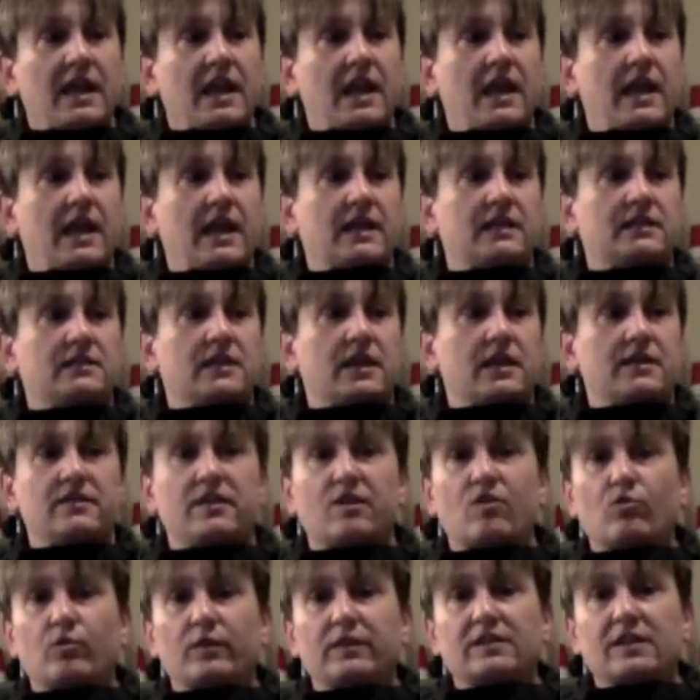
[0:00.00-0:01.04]
And
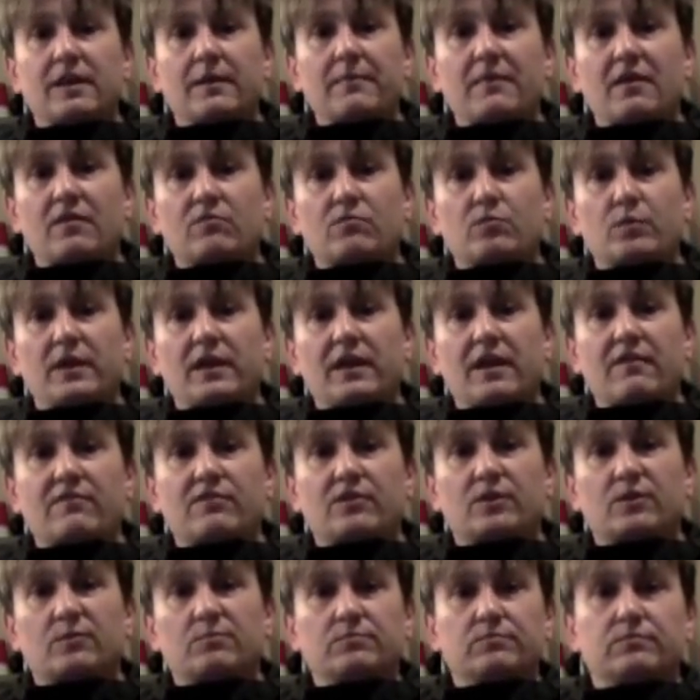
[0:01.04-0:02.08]
the only time that we
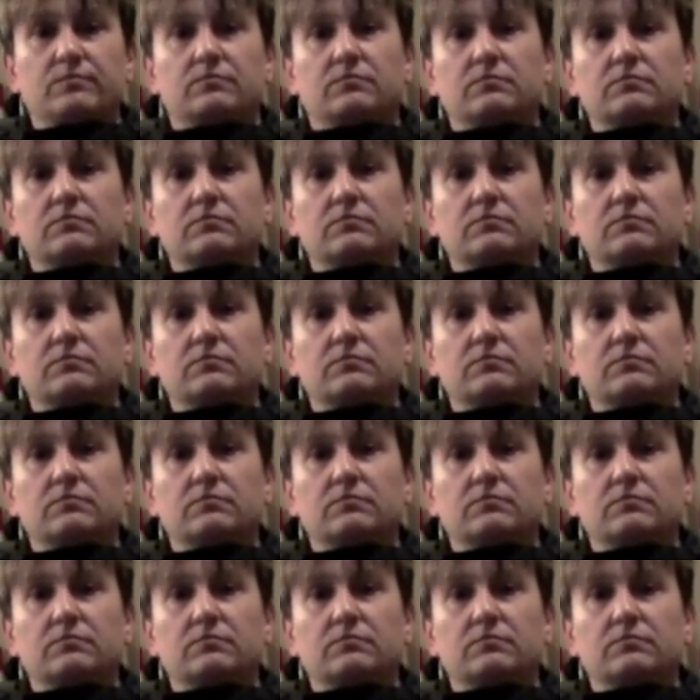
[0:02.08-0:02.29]
ever,